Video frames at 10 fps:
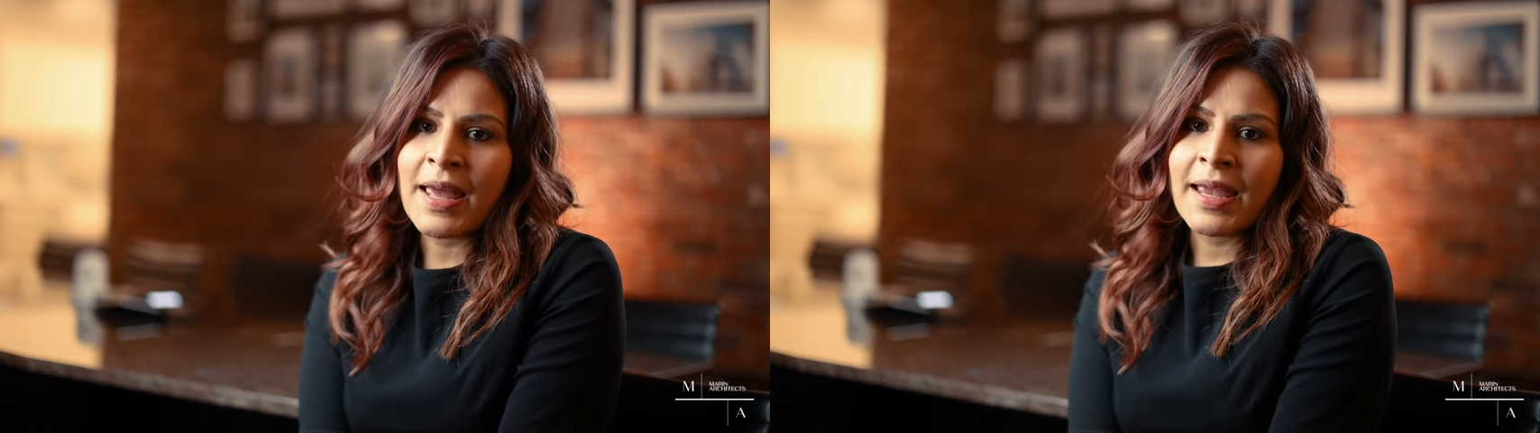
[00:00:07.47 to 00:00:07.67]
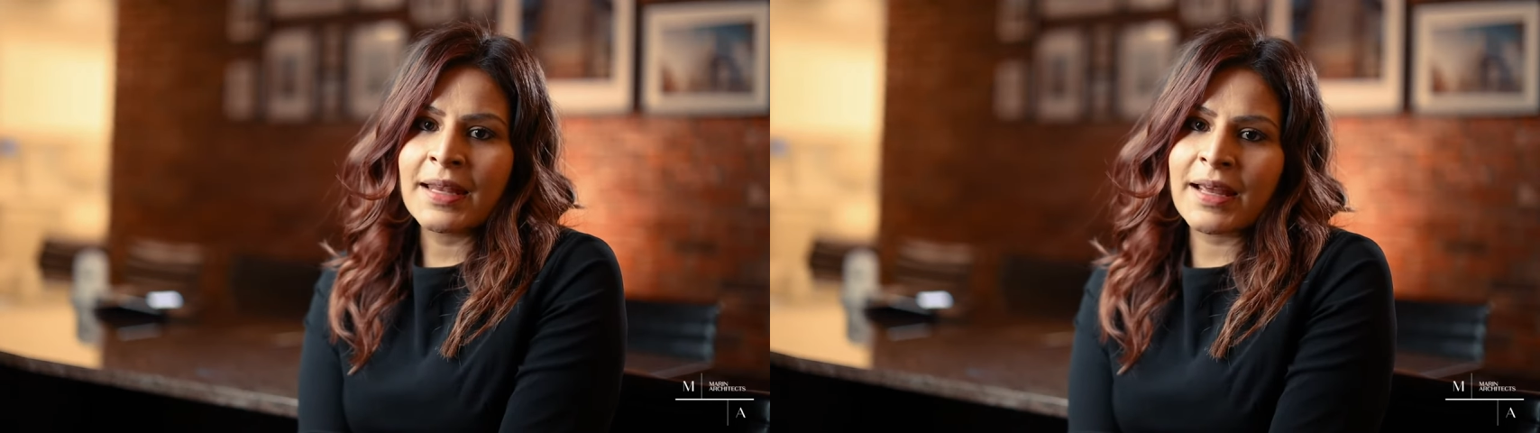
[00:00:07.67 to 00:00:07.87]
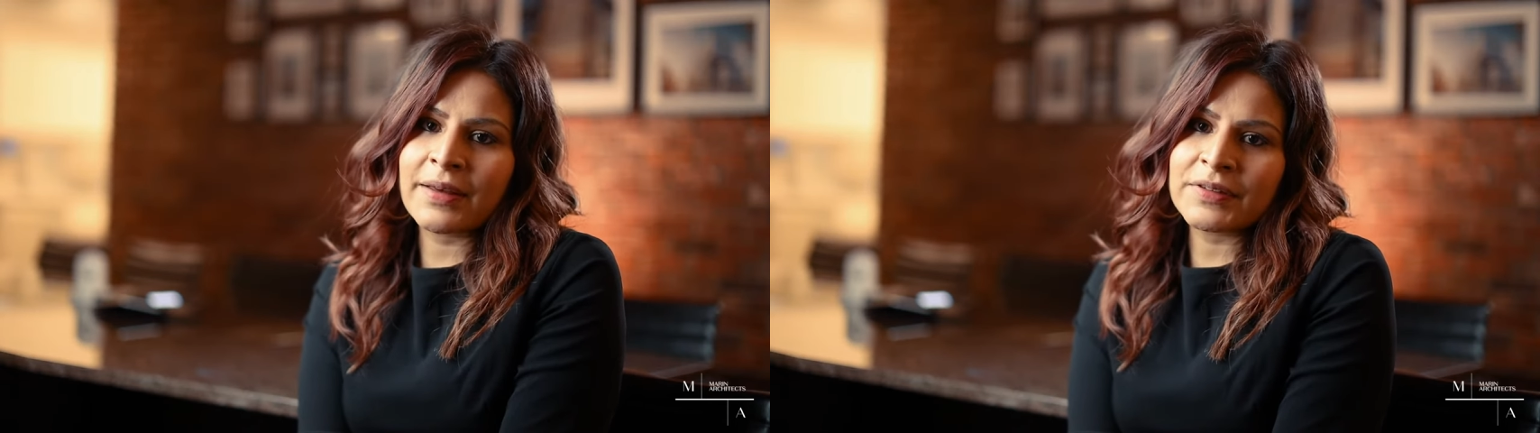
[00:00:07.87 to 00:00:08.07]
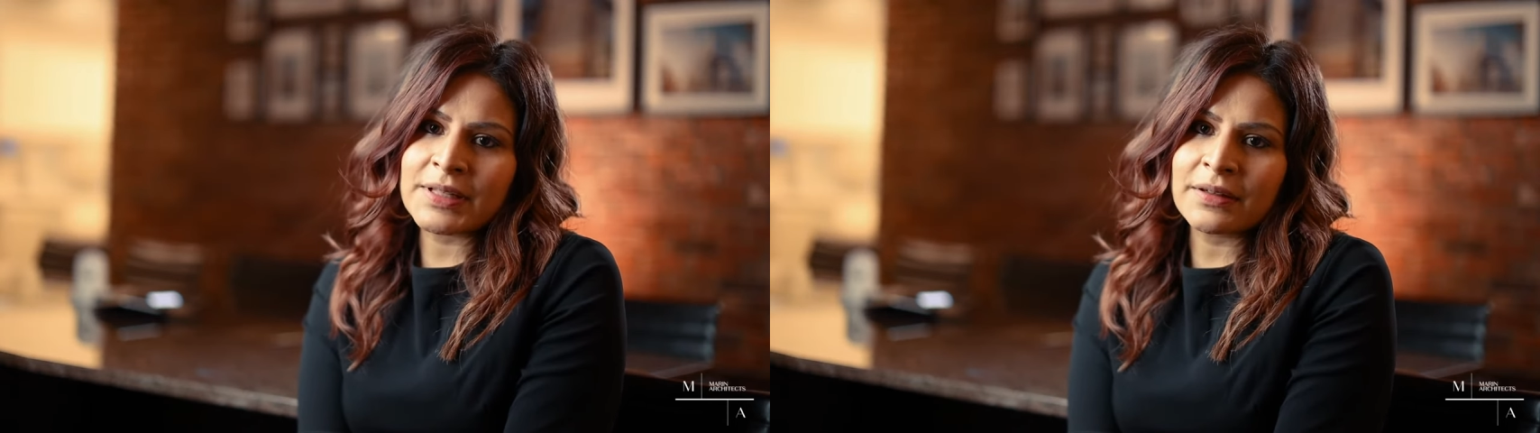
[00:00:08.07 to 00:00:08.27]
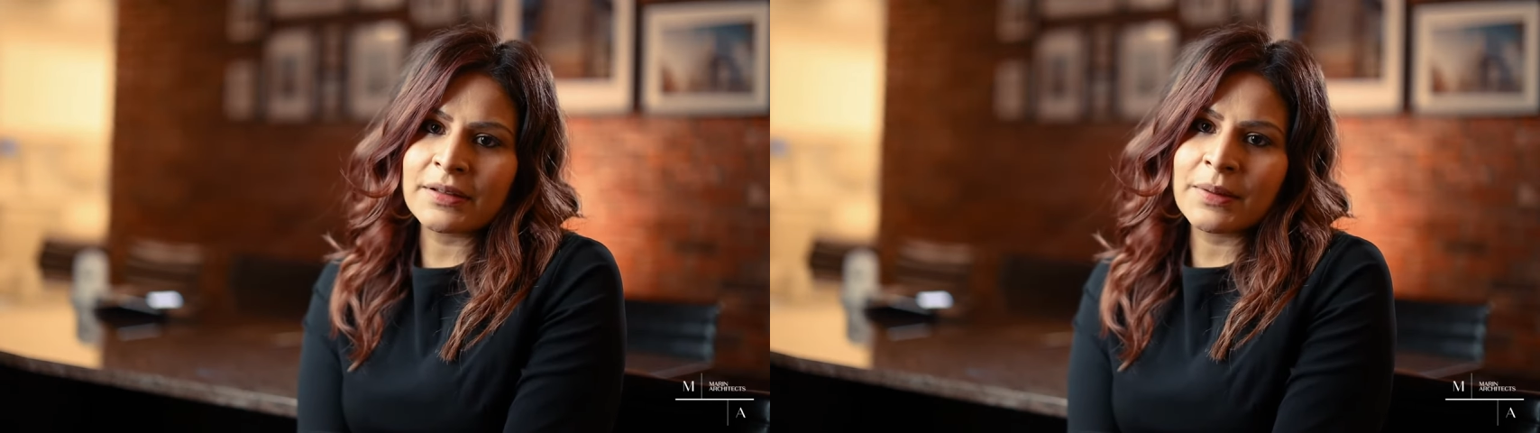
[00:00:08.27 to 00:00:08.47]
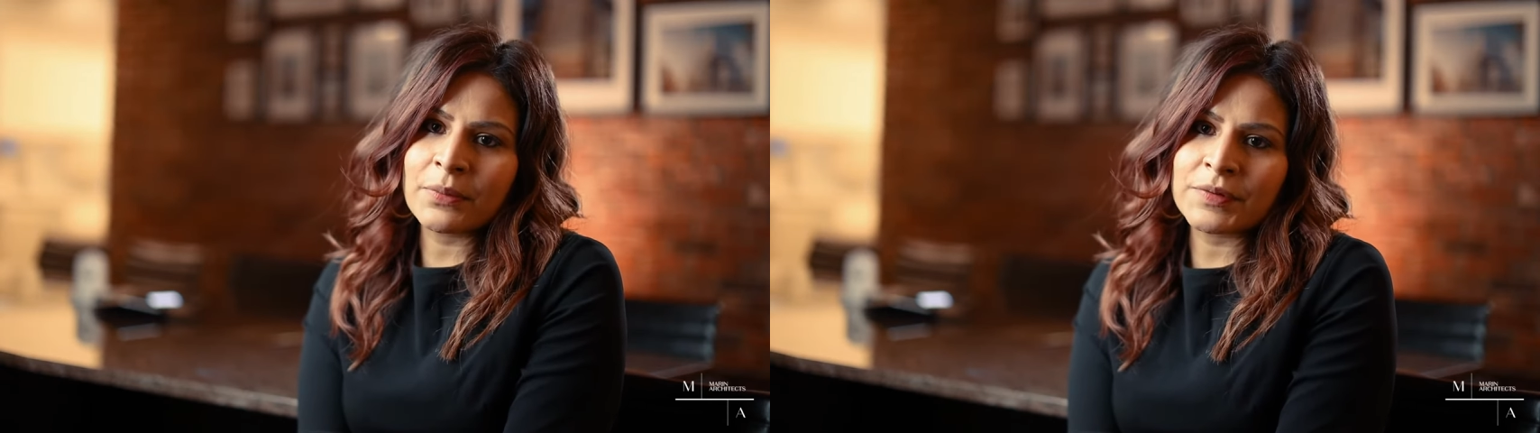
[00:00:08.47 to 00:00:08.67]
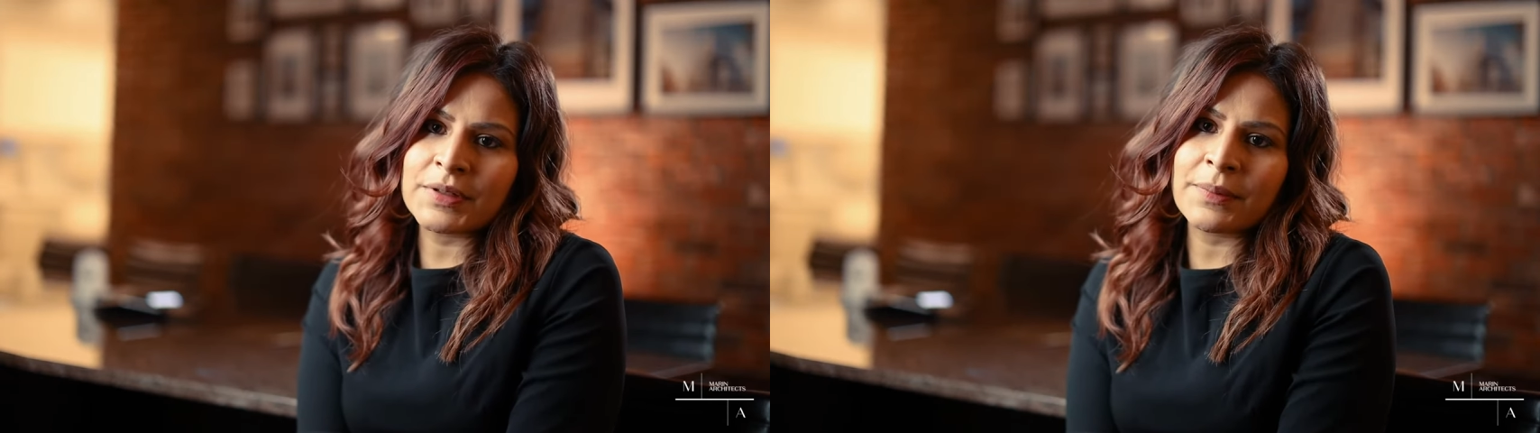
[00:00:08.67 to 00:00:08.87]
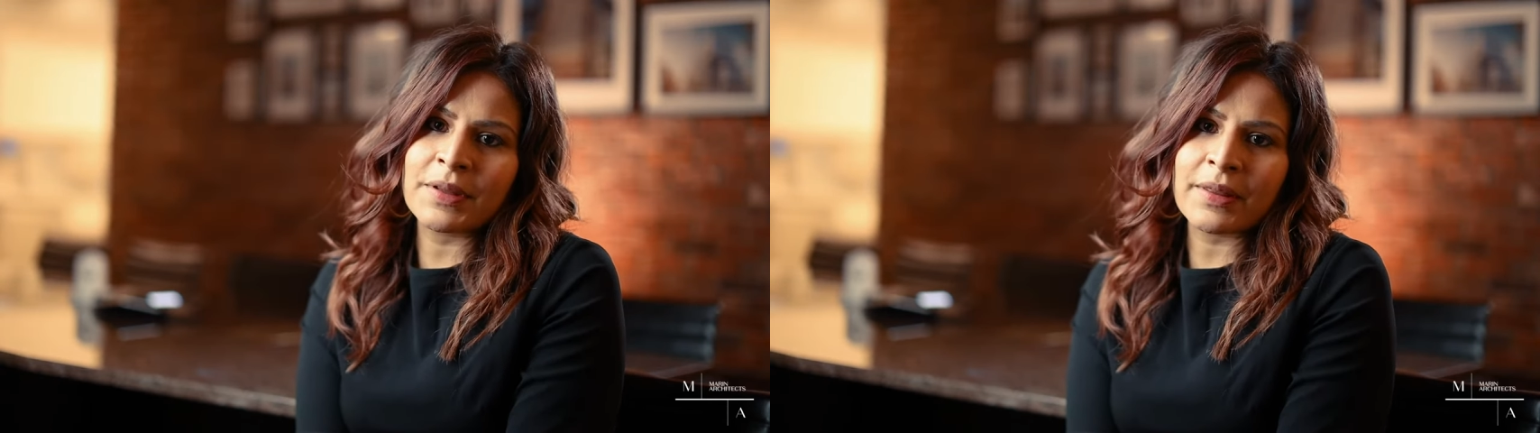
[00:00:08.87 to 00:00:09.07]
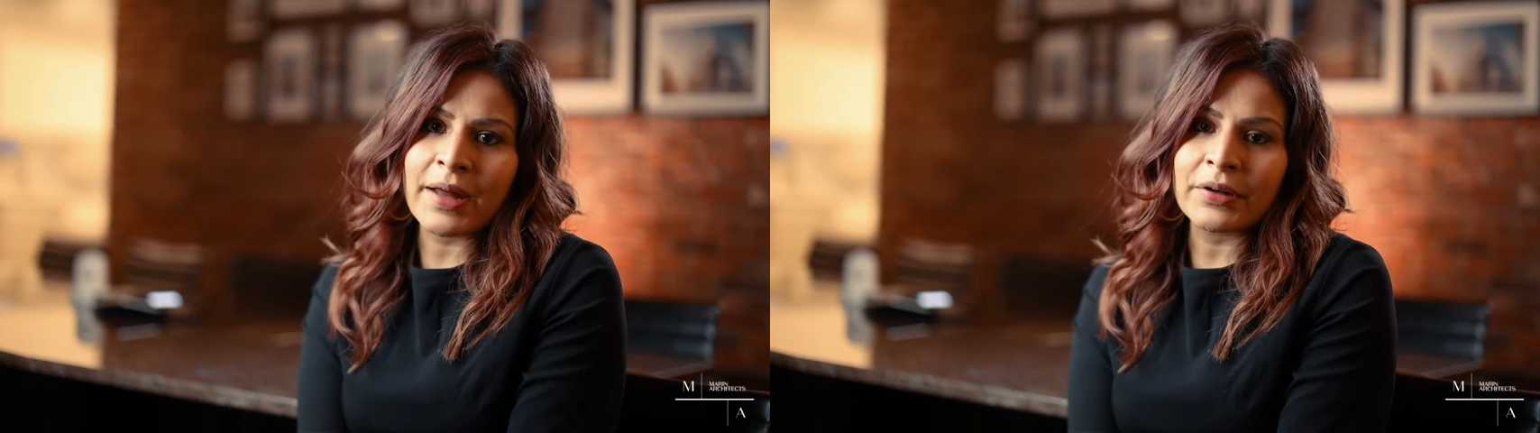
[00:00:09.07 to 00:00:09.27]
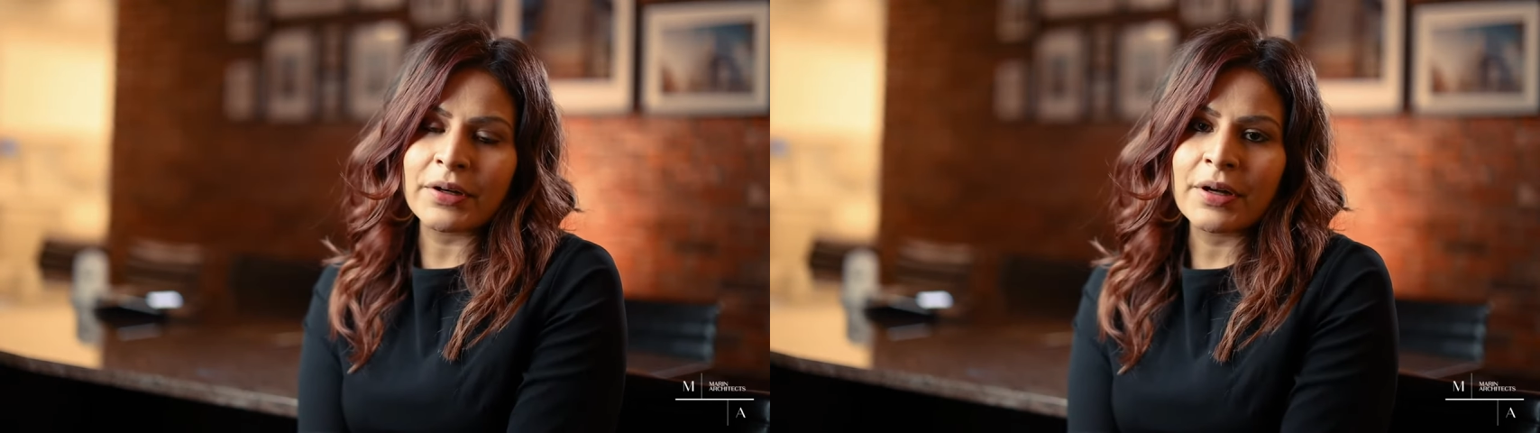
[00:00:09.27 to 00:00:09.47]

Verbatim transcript: and I have steadily moved up the ladder.